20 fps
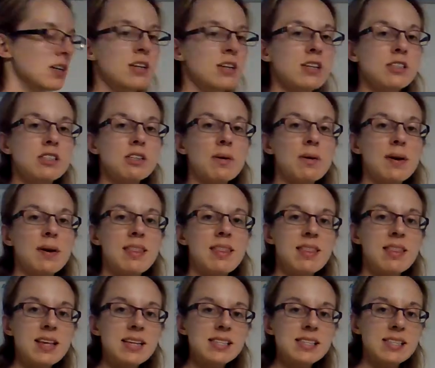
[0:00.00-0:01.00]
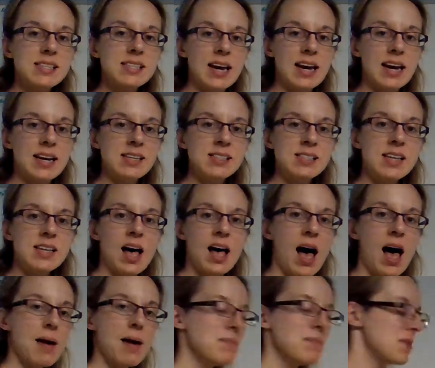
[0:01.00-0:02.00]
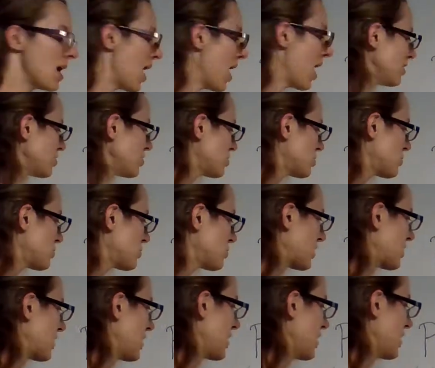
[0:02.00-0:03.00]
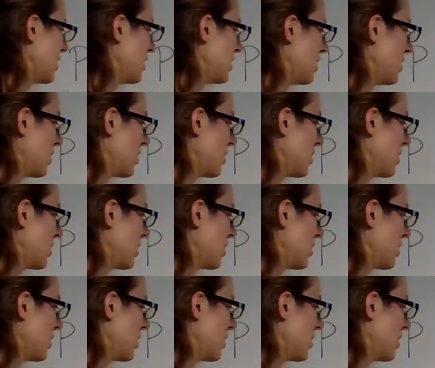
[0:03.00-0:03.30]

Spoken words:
So in this case, I'm not just working